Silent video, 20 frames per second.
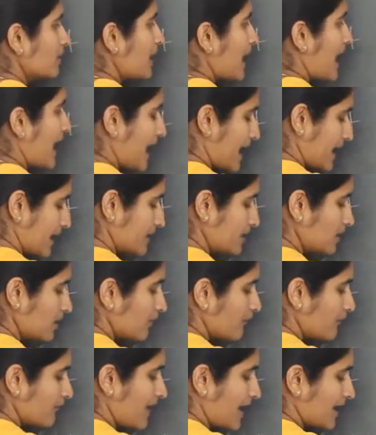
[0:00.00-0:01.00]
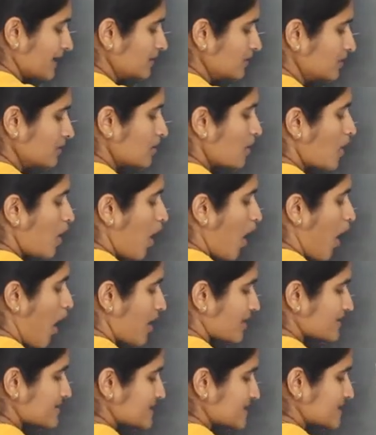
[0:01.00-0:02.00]
and 1
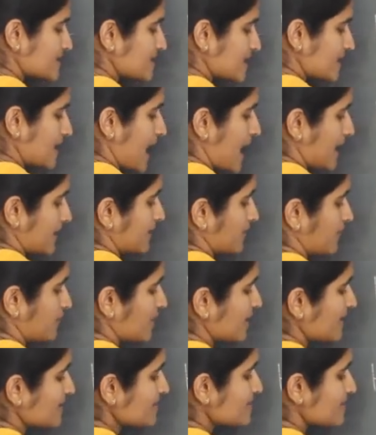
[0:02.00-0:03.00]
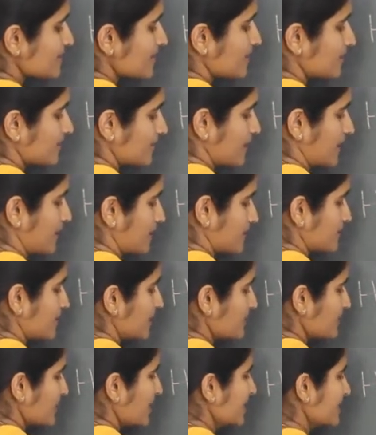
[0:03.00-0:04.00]
oxygen atom is there.
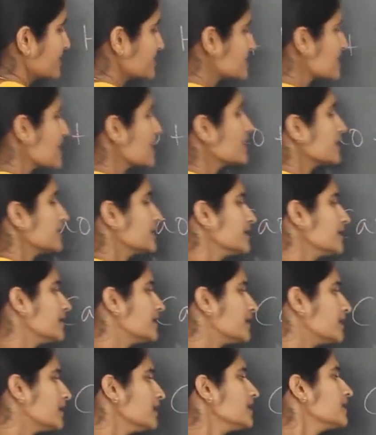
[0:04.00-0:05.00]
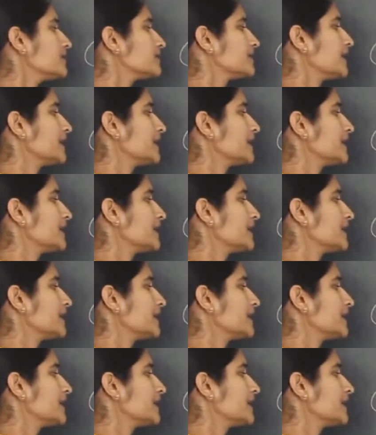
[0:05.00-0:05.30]
That means here the